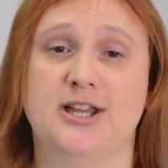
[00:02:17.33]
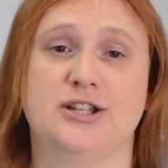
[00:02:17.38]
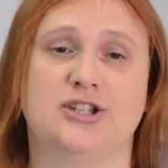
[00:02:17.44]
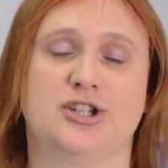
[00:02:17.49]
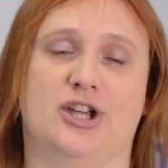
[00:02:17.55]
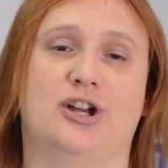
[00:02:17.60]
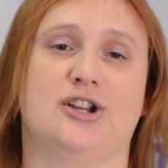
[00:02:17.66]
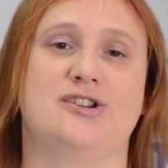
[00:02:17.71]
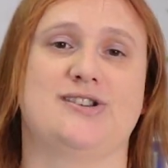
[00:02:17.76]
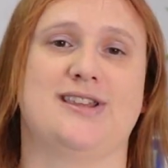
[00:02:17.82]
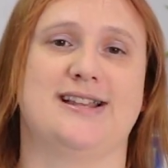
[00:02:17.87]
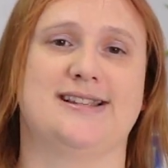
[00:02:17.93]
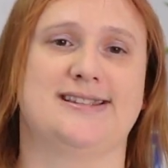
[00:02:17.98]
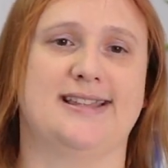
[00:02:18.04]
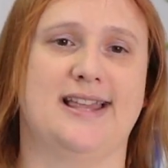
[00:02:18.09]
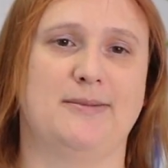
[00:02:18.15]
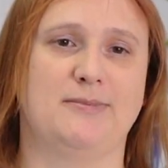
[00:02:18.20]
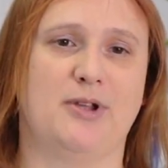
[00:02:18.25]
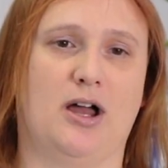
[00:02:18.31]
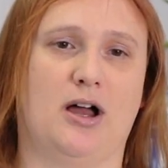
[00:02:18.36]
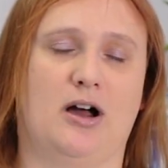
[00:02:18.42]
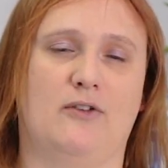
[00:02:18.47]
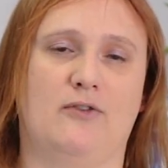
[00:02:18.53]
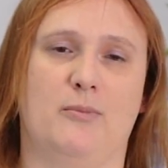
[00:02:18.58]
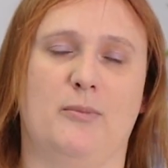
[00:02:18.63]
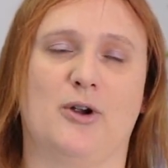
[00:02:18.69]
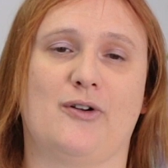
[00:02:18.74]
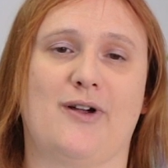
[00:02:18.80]
Charge that same car
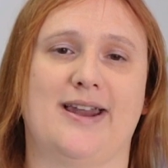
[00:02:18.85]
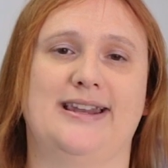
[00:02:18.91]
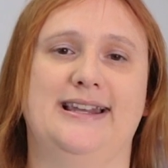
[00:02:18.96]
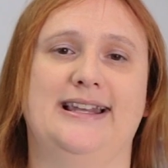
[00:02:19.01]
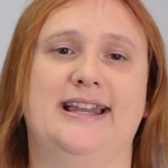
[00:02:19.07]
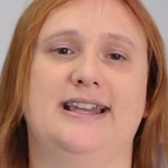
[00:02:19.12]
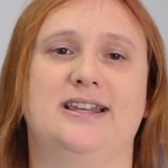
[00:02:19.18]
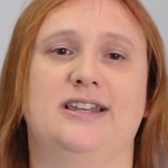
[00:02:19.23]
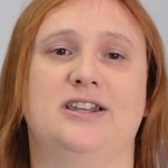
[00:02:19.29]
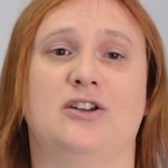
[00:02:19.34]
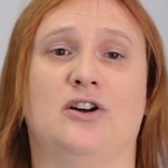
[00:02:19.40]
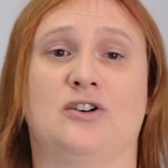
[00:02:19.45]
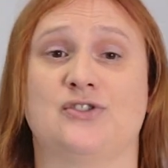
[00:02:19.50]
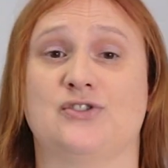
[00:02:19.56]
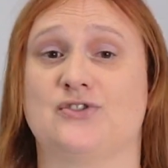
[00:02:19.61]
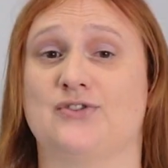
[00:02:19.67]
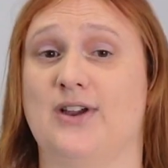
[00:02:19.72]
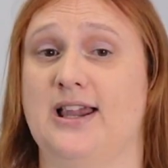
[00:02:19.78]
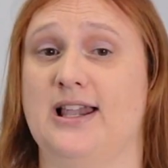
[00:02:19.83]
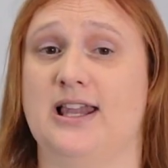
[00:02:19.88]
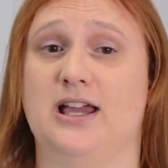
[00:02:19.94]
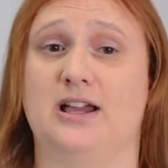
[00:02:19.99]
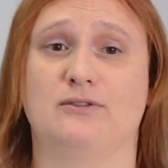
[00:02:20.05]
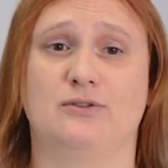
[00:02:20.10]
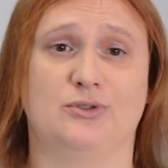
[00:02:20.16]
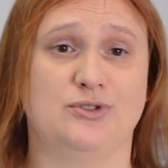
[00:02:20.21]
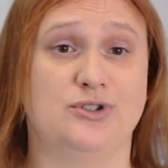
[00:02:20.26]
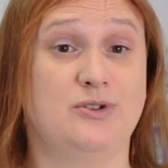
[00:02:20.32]
from a granny lead in Australia
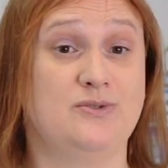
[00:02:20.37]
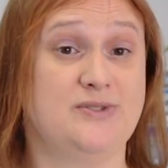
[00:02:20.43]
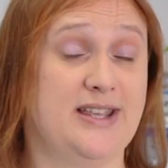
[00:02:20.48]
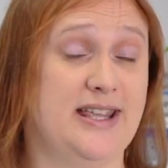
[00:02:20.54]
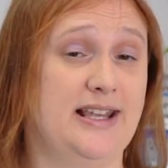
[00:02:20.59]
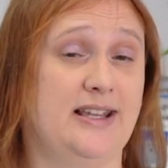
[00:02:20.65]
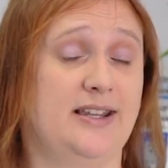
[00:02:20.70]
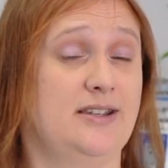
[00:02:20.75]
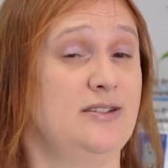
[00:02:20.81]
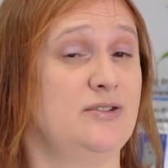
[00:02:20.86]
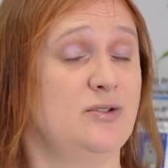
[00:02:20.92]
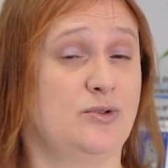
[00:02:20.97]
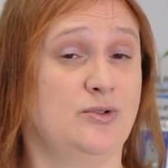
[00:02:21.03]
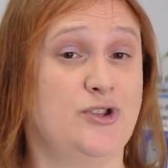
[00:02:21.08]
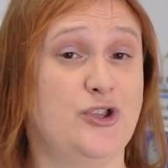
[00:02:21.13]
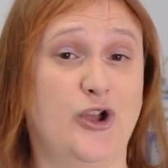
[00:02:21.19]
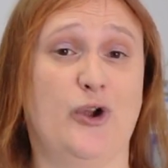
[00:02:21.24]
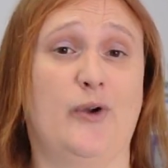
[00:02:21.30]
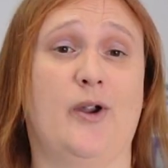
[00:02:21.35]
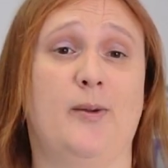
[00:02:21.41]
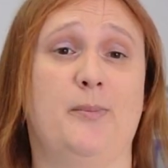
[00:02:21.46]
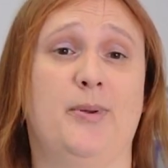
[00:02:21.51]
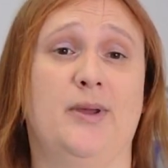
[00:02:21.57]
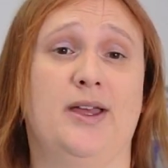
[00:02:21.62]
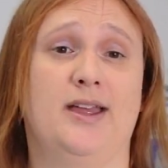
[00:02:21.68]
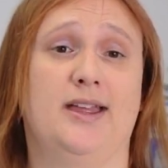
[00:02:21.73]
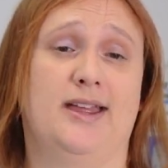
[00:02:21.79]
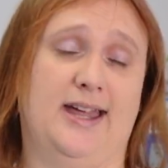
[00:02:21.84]
or New Zealand or Europe,
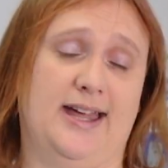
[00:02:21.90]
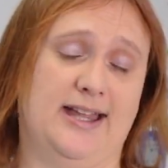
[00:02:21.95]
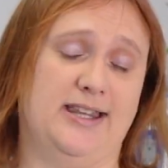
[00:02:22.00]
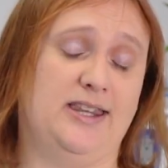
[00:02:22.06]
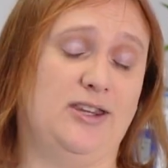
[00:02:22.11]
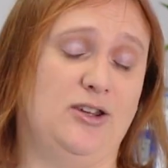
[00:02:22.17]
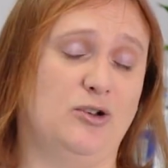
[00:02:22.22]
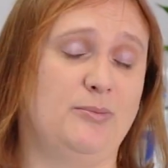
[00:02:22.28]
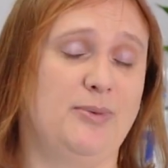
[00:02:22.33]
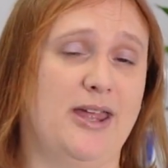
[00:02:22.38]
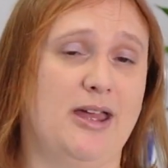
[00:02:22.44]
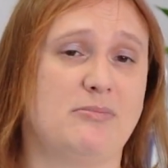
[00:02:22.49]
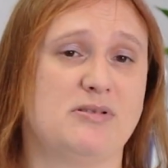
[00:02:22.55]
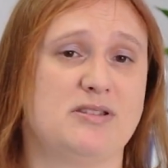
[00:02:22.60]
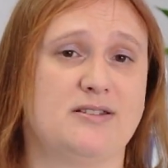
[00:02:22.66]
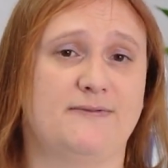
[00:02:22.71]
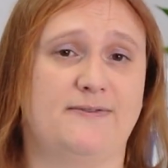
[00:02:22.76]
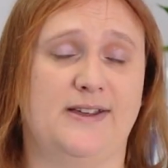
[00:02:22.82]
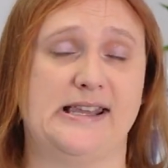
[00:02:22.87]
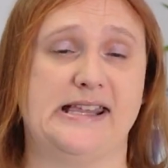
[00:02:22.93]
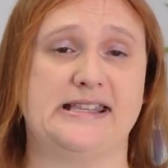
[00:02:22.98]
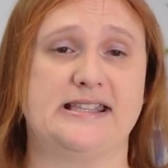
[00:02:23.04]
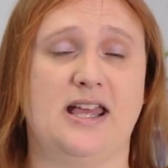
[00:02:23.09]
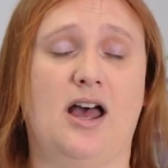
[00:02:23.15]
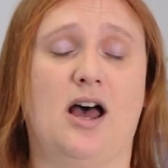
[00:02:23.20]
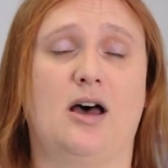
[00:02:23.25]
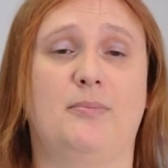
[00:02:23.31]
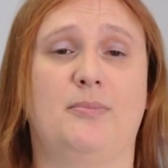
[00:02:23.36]
and you'll be able to fill it
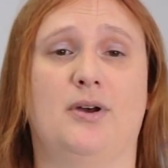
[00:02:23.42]
up